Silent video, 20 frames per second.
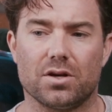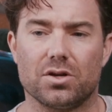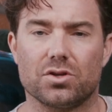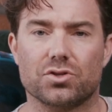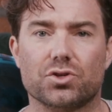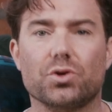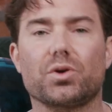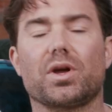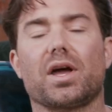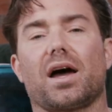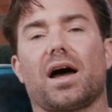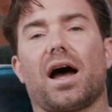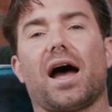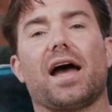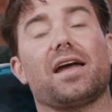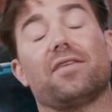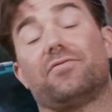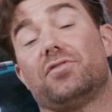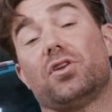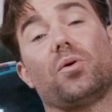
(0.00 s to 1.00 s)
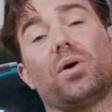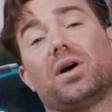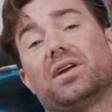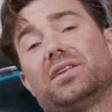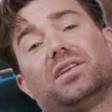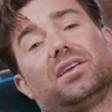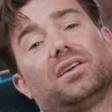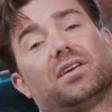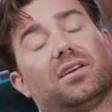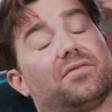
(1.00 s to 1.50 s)
So yeah, I have no
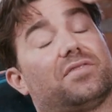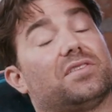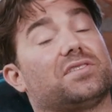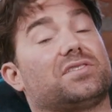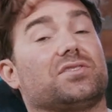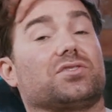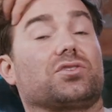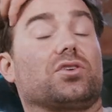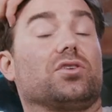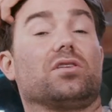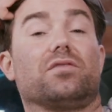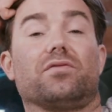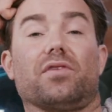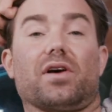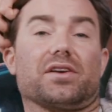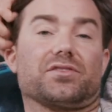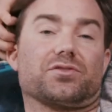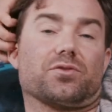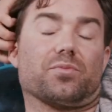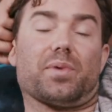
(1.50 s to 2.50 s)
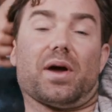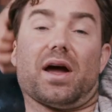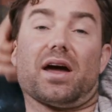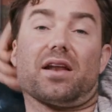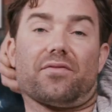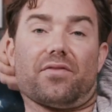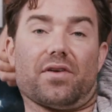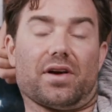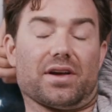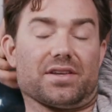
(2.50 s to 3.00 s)
idea if this is good advice or bad
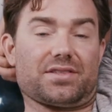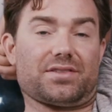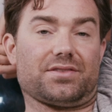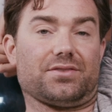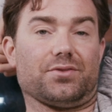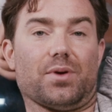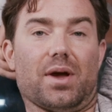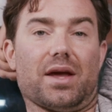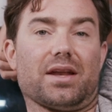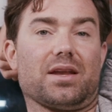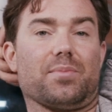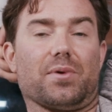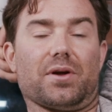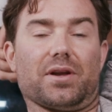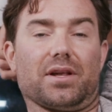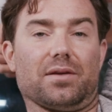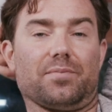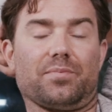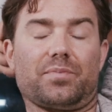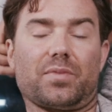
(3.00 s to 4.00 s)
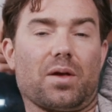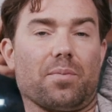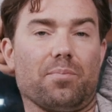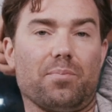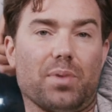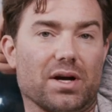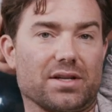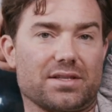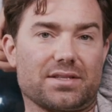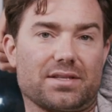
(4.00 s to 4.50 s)
advice to anybody,
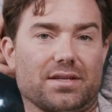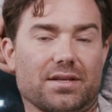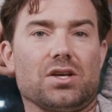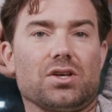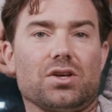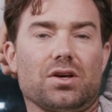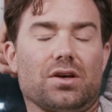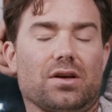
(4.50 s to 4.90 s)
but